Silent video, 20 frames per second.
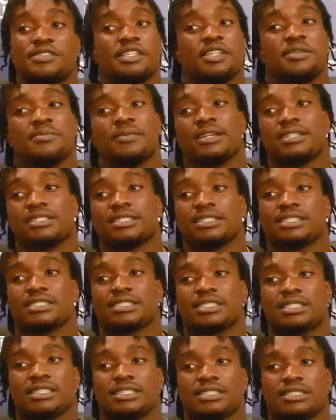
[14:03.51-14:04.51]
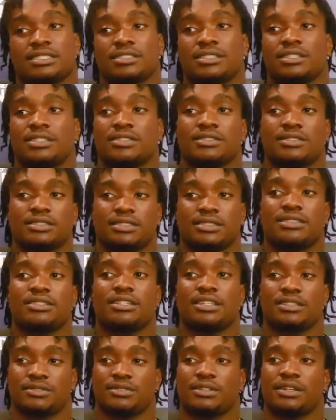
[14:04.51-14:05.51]
teammates in a sense. So
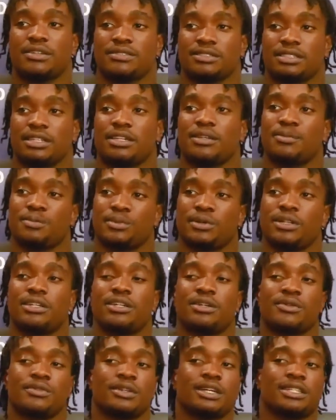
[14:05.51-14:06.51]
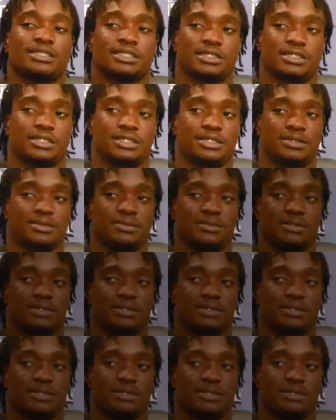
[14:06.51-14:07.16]
that's what I would say, a pretty good relationship.